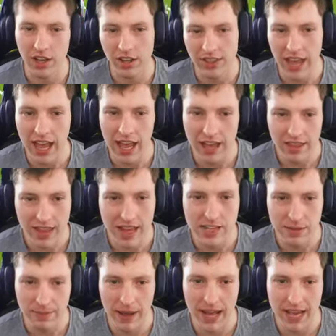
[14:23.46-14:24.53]
look at that.
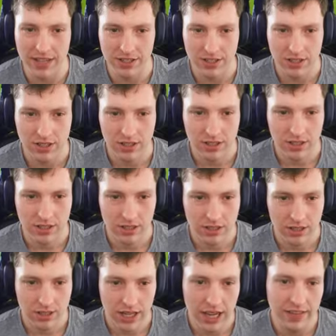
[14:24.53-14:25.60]
That's a pass.
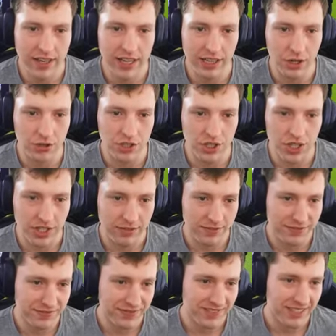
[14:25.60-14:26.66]
And then he loses it.
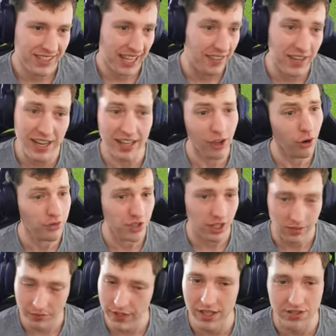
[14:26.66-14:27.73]
And then he hoofs
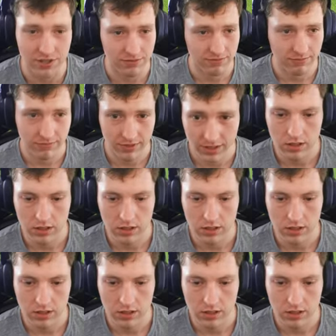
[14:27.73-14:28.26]
it. Fears,